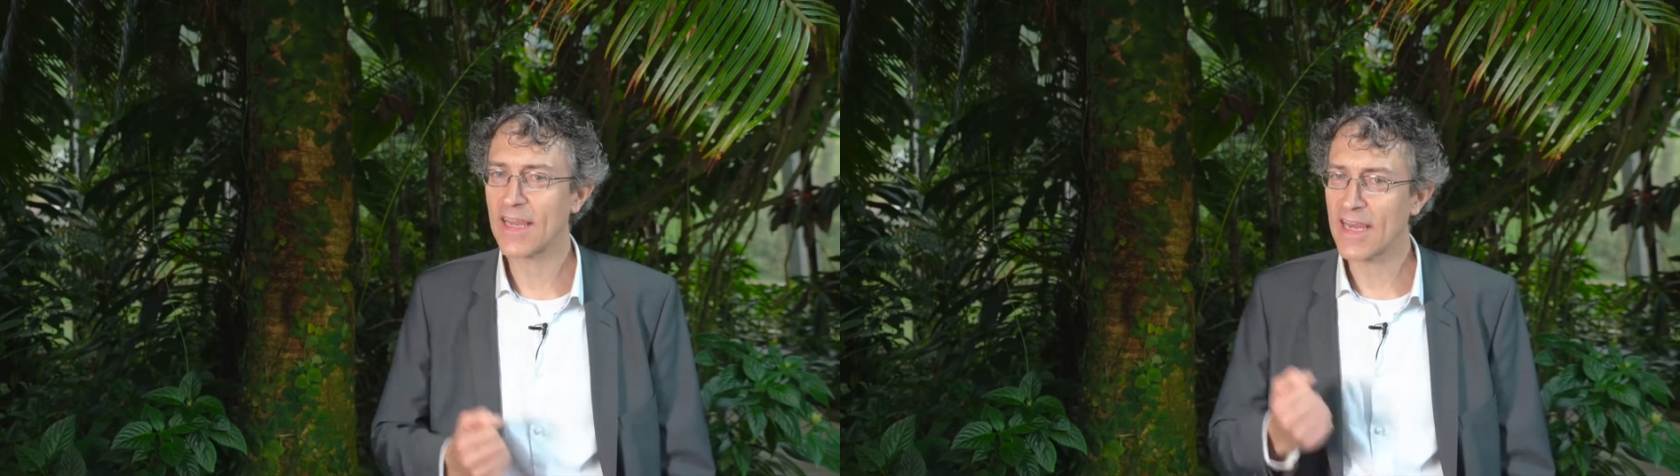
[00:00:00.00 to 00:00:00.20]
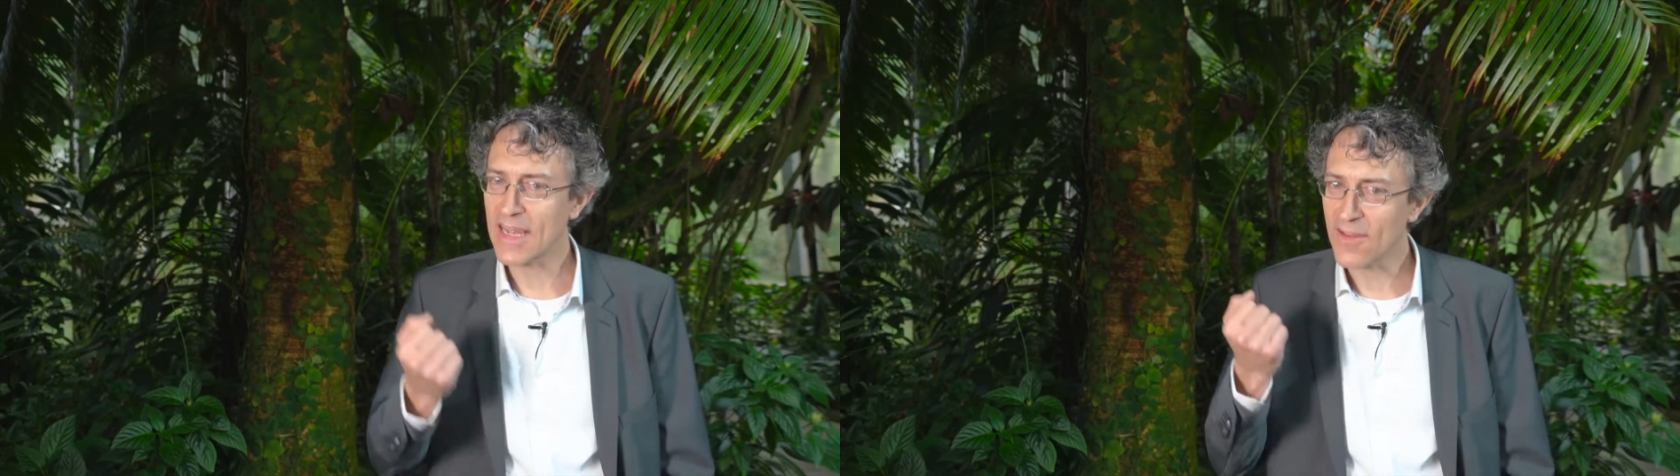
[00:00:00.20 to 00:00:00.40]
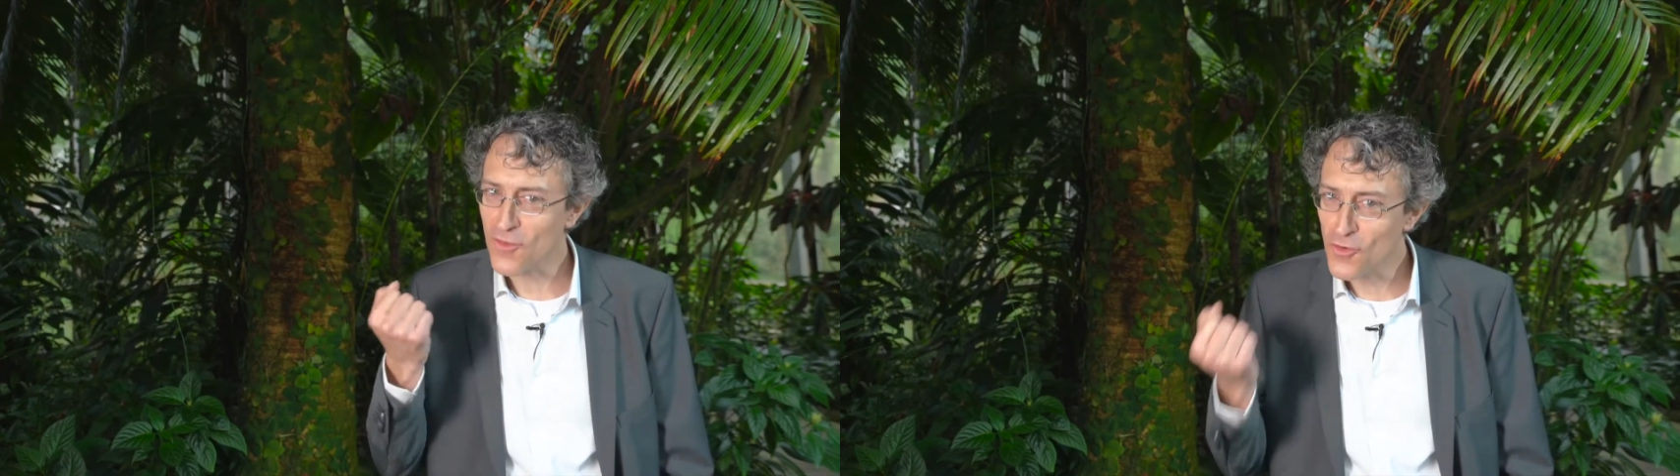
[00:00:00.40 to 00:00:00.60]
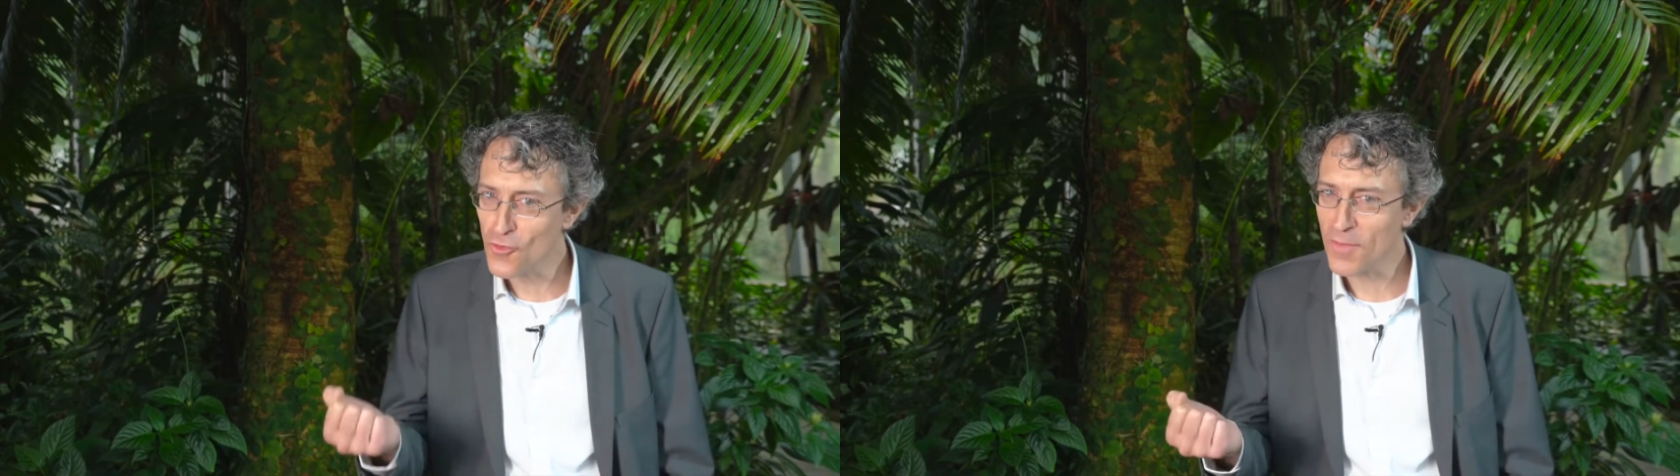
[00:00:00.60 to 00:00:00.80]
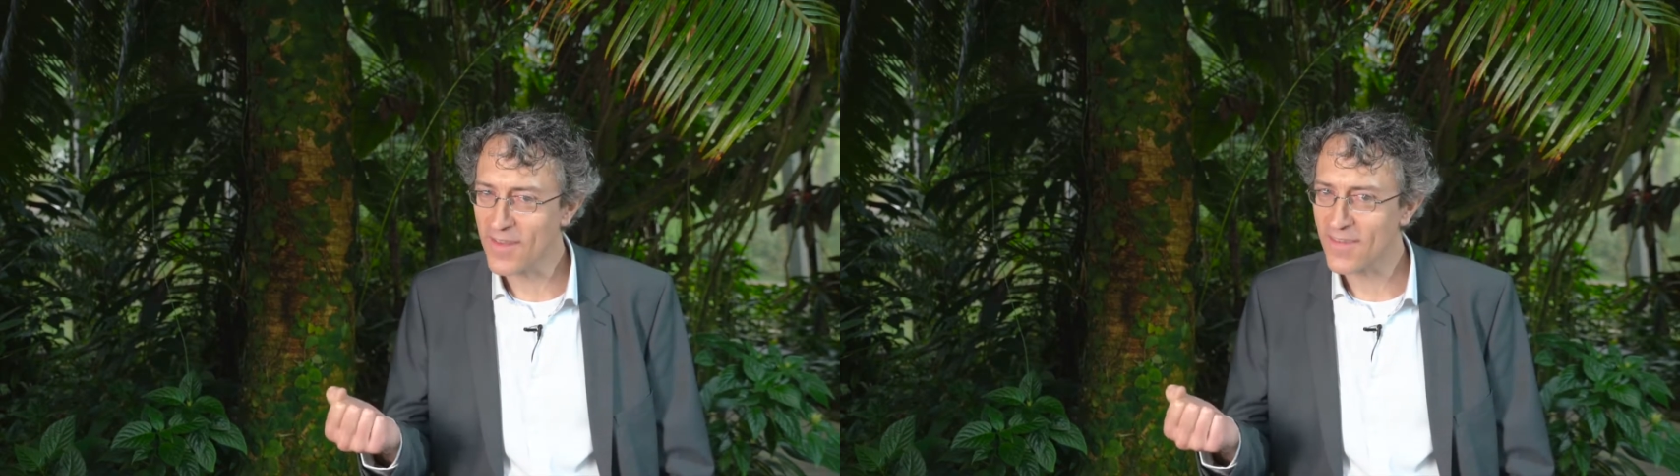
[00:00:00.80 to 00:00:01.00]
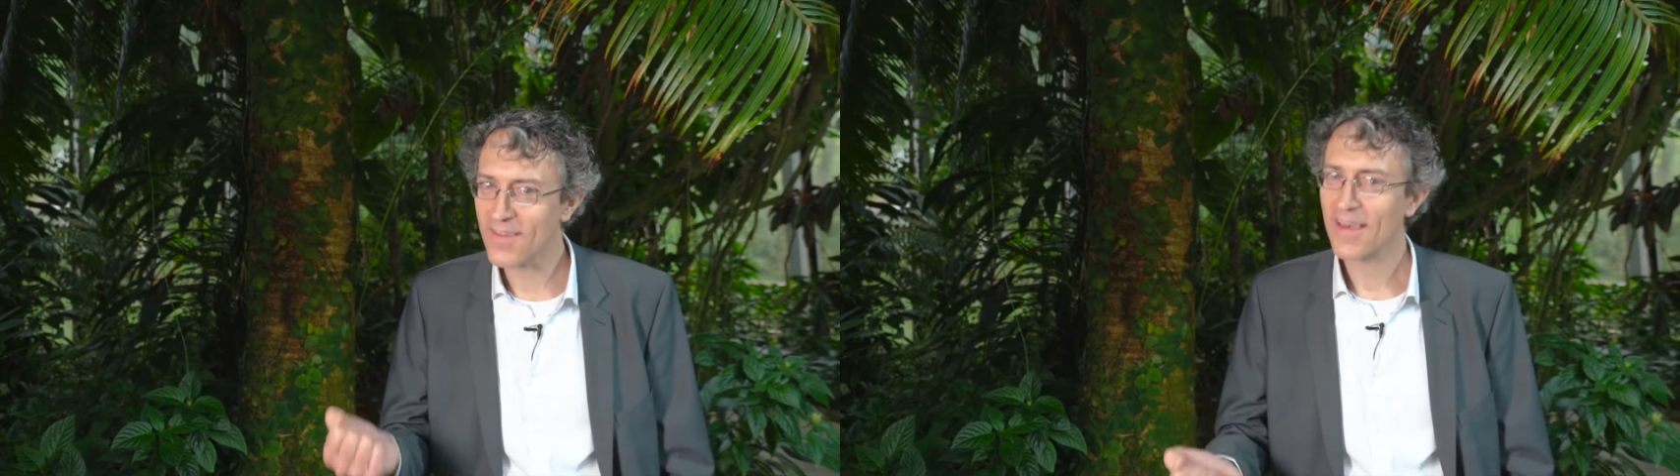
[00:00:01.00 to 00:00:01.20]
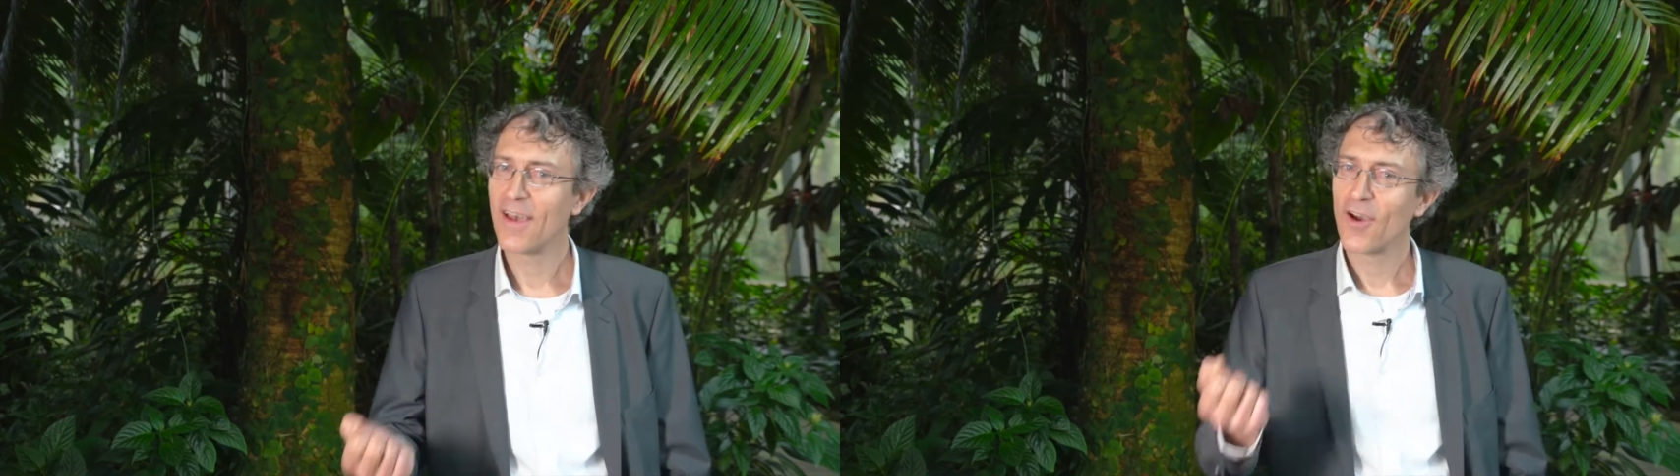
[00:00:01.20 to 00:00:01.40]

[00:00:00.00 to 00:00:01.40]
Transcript: it needs humans